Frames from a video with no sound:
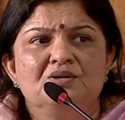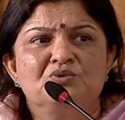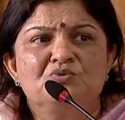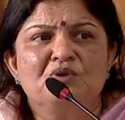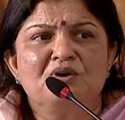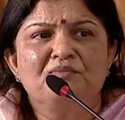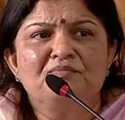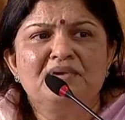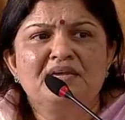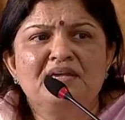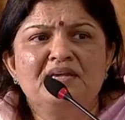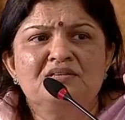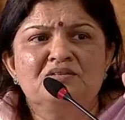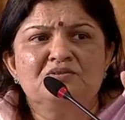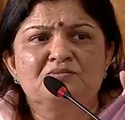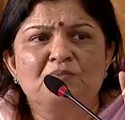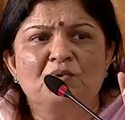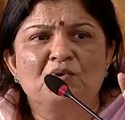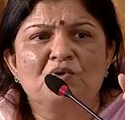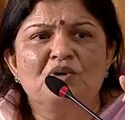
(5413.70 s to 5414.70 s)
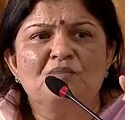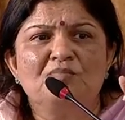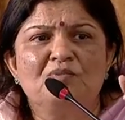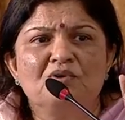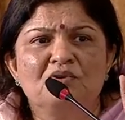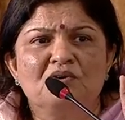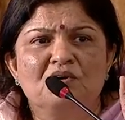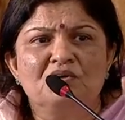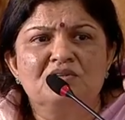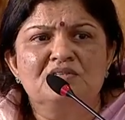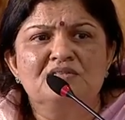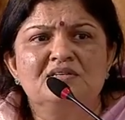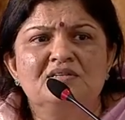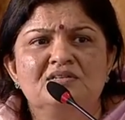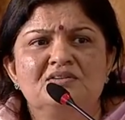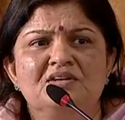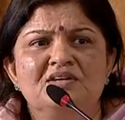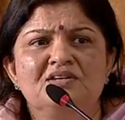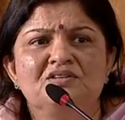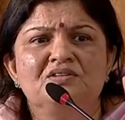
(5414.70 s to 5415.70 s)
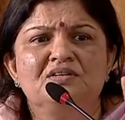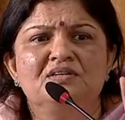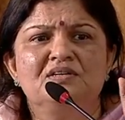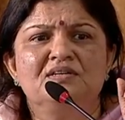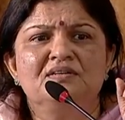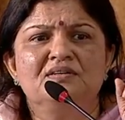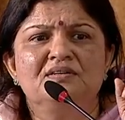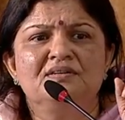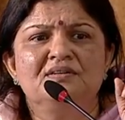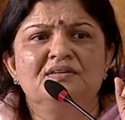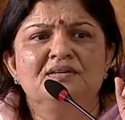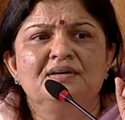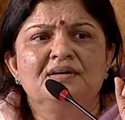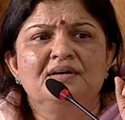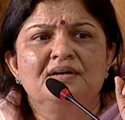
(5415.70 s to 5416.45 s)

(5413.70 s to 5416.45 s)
Swami spoke about concentration,